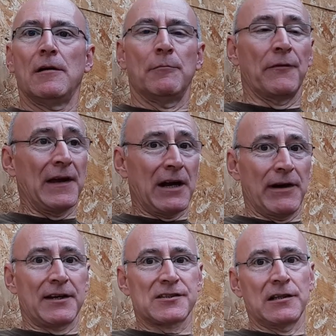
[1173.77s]
But they are
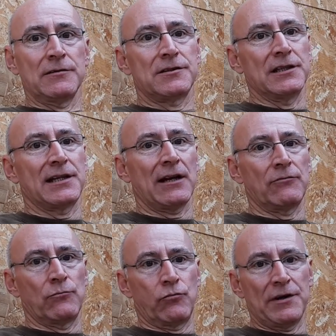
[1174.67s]
excellent. You
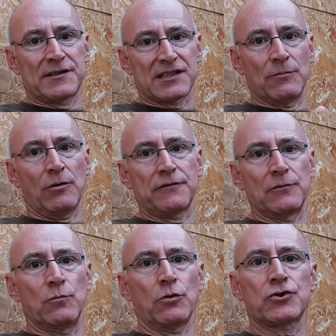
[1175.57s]
can rinse them off
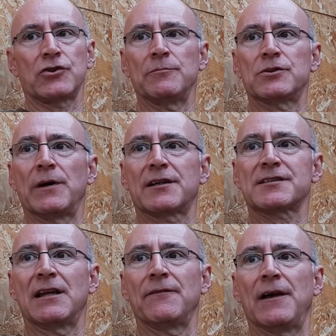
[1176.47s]
and wash them to
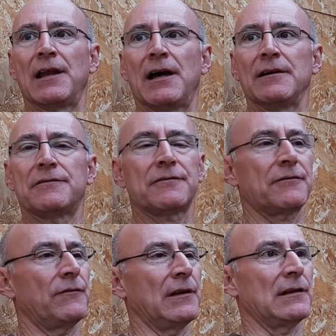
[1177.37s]
extend their life.
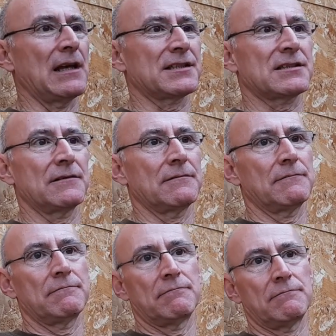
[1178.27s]
They'll last,
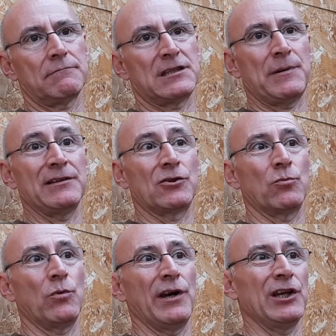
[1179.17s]
depending
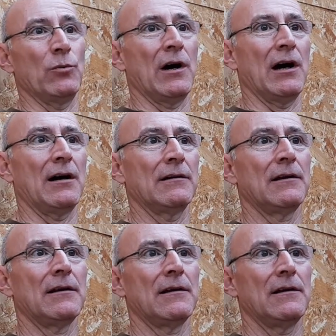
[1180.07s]
on where you are
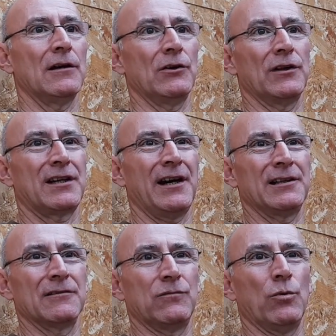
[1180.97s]
and the kind
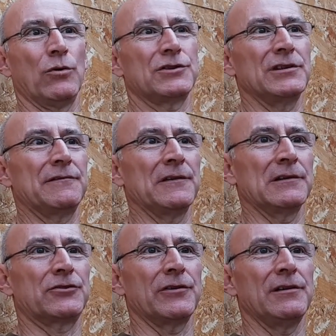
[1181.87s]
of water you're
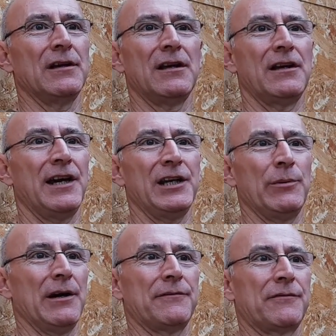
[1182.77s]
filtering,
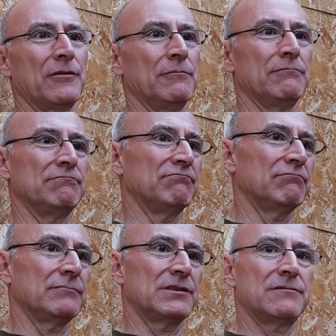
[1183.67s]
anywhere from
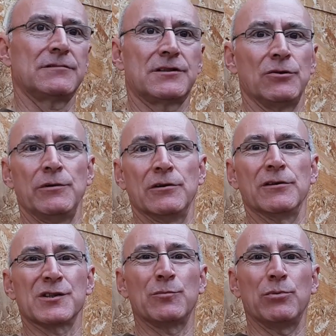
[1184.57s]
2
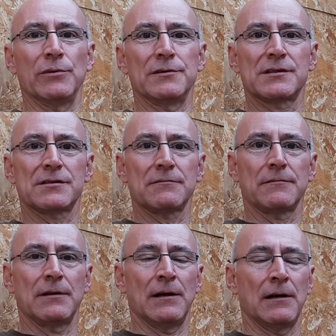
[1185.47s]
years upwards
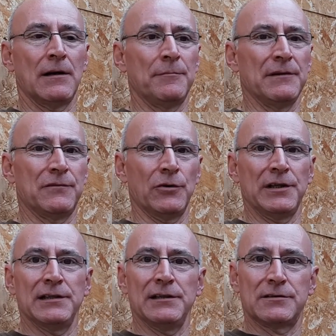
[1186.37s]
before you
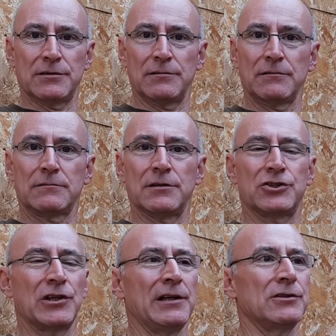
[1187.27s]
need to
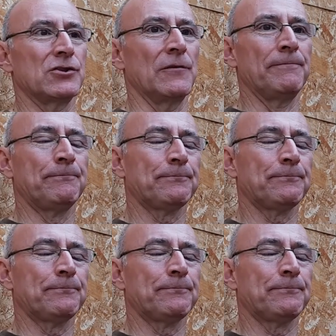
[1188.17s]
change them.